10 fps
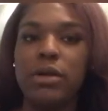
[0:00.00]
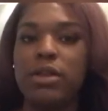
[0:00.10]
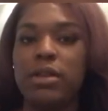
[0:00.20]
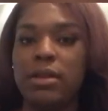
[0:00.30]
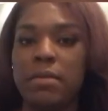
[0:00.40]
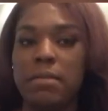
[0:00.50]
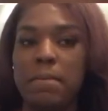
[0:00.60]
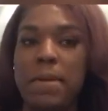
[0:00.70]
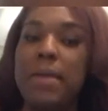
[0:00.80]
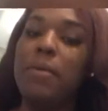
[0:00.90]
just
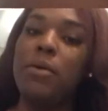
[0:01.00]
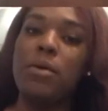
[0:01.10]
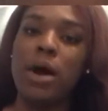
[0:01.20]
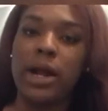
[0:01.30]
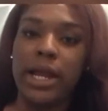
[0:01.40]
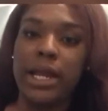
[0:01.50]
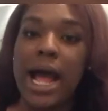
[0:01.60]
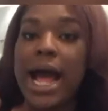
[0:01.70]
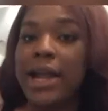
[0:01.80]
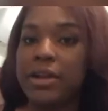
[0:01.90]
people who are in
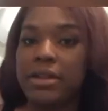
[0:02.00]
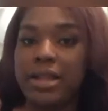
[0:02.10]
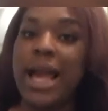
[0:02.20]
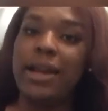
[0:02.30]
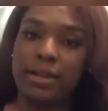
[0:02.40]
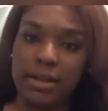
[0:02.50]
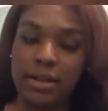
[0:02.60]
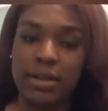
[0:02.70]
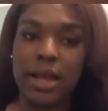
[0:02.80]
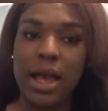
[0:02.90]
higher
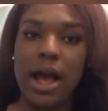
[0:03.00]
statuses,